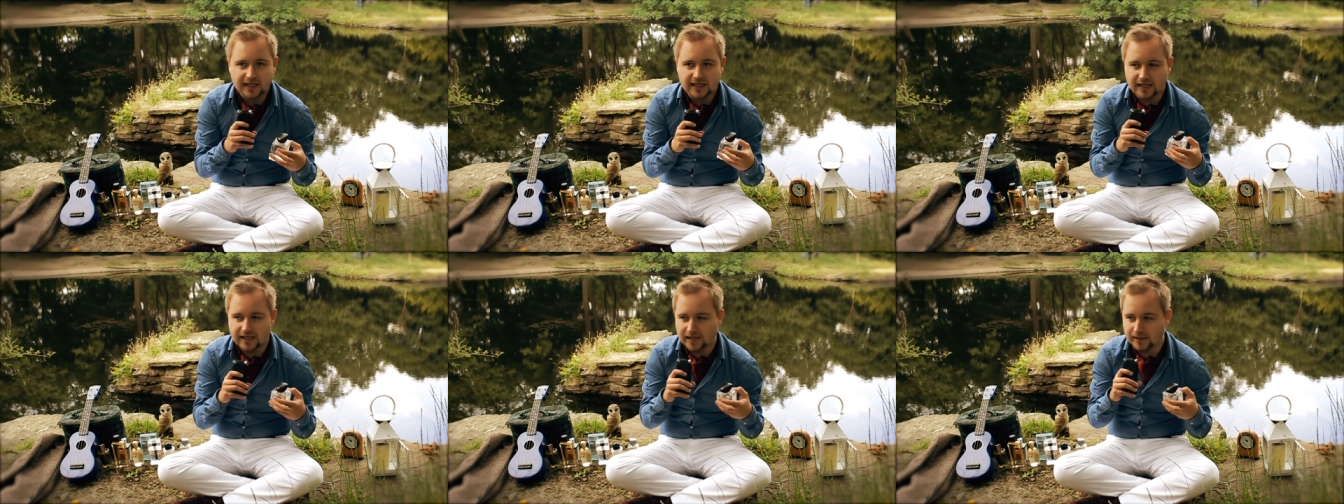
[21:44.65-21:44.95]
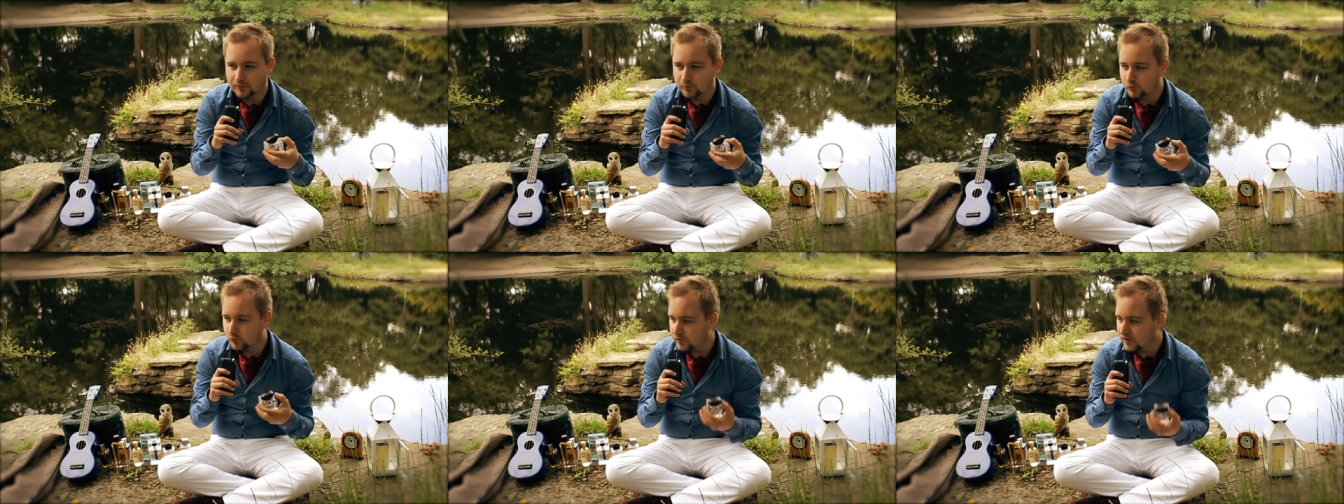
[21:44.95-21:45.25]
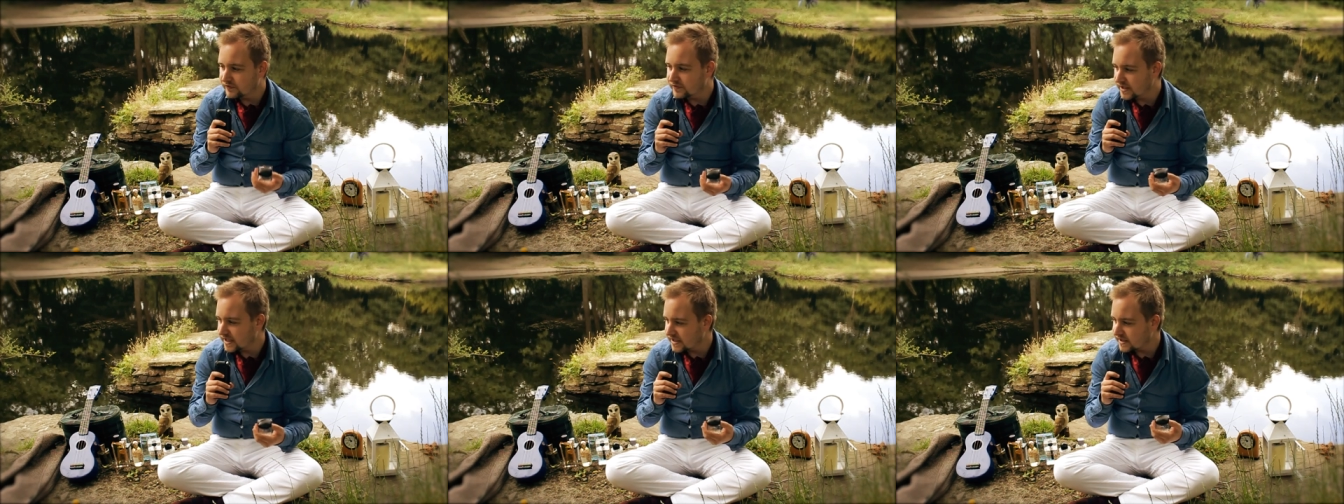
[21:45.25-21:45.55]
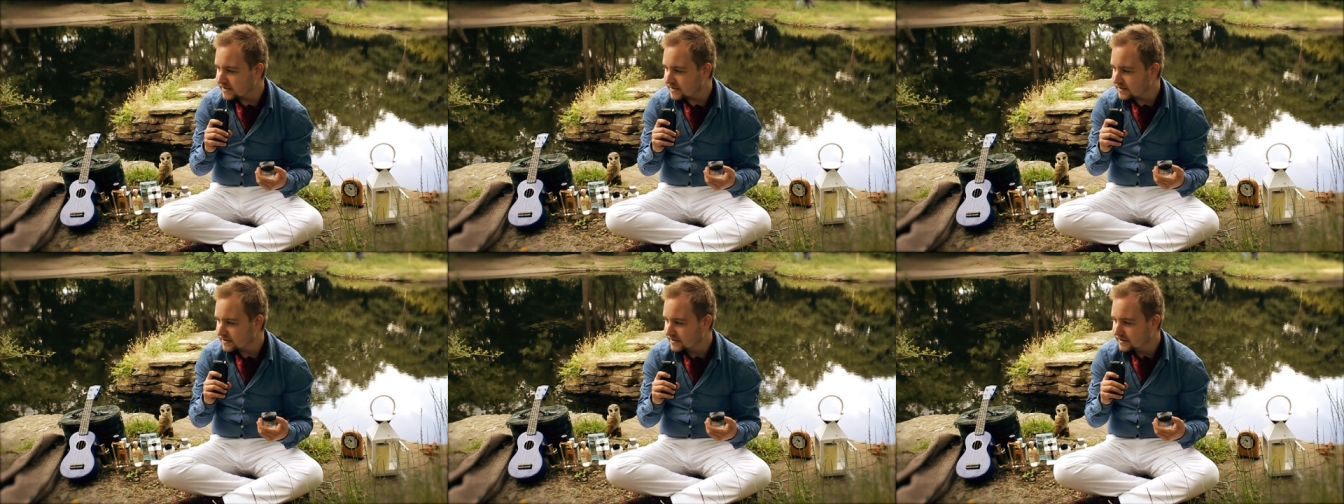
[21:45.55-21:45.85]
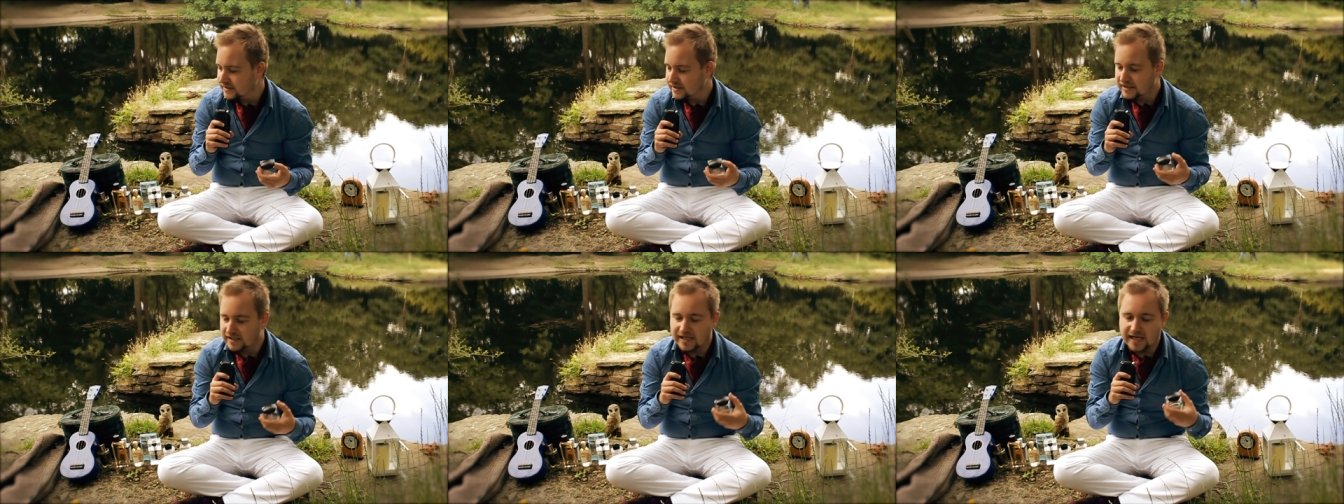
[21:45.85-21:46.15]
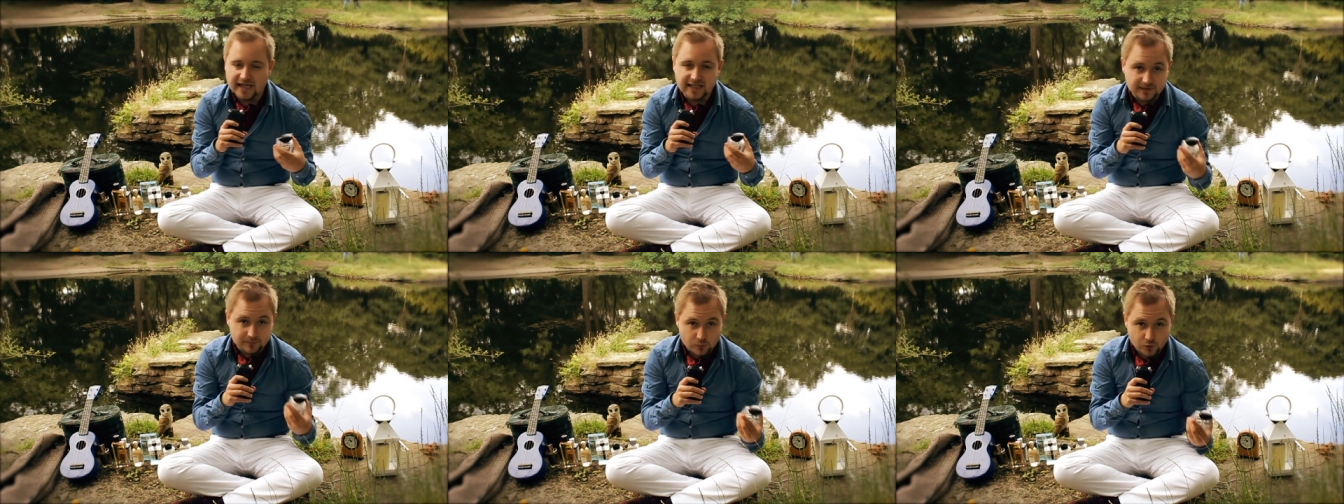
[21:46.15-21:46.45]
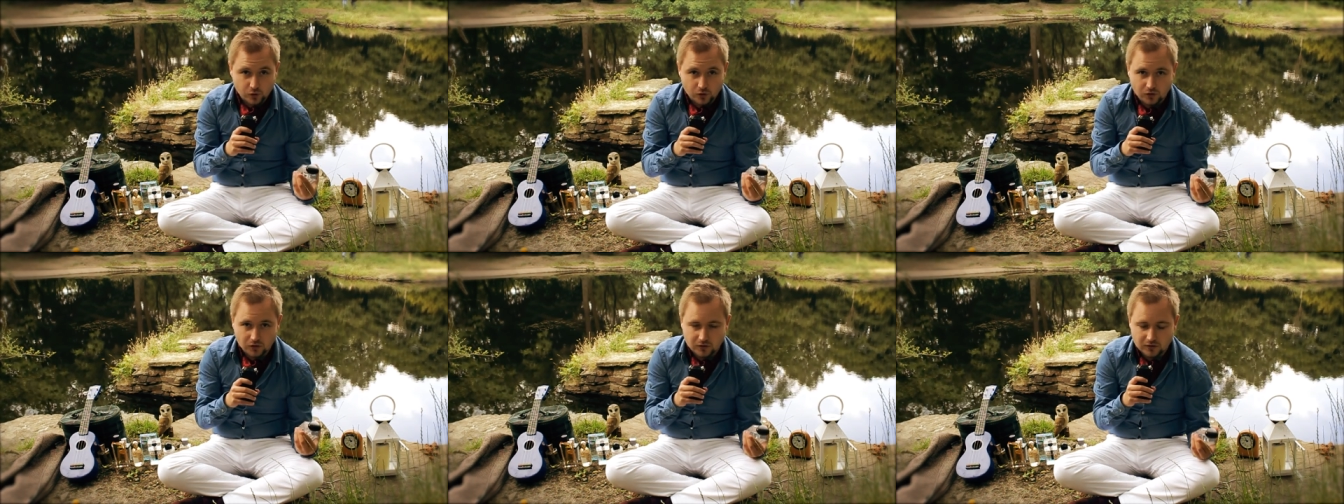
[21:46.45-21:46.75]
um, with this
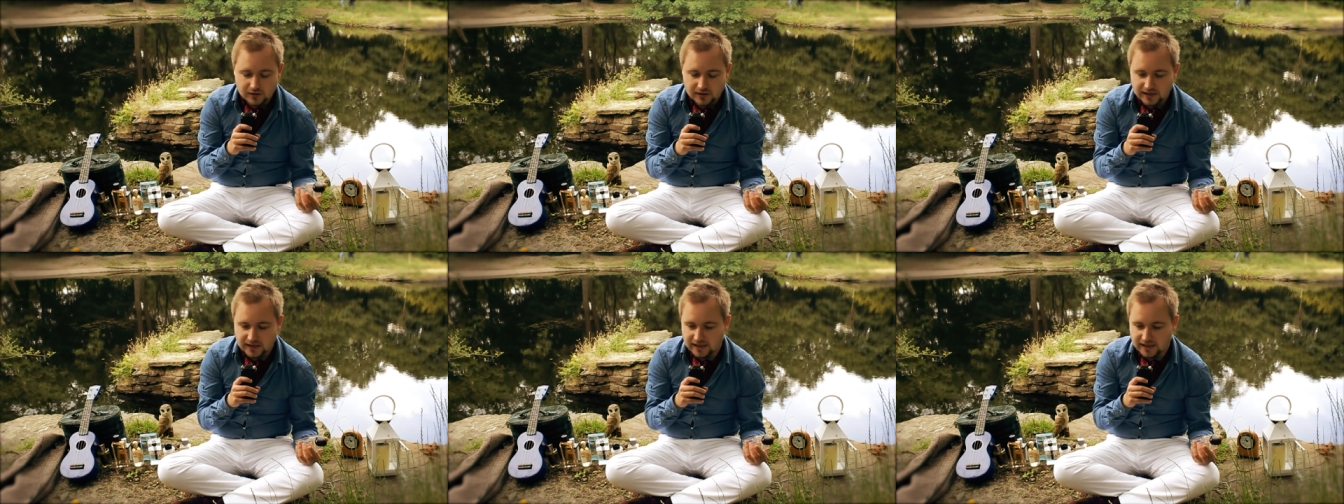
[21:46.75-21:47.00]
anymore.